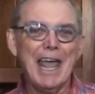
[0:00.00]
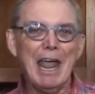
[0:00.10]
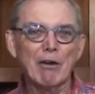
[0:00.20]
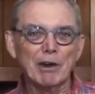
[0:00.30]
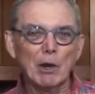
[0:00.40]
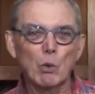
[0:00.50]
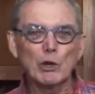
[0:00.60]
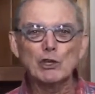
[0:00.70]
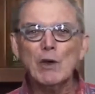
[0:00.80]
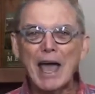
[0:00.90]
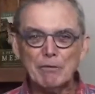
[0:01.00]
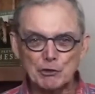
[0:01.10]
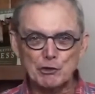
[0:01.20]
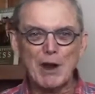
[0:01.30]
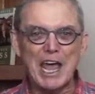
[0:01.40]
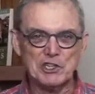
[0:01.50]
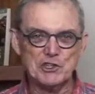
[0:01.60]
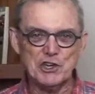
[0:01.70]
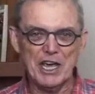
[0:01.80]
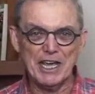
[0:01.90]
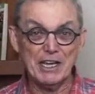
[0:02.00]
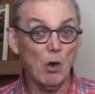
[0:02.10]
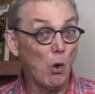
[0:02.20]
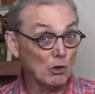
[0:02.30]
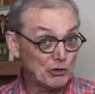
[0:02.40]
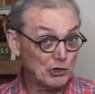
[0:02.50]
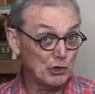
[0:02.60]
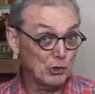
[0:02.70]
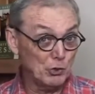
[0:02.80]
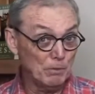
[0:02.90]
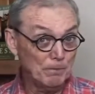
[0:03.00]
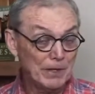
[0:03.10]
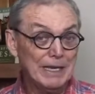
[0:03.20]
area where you have a trash day or two,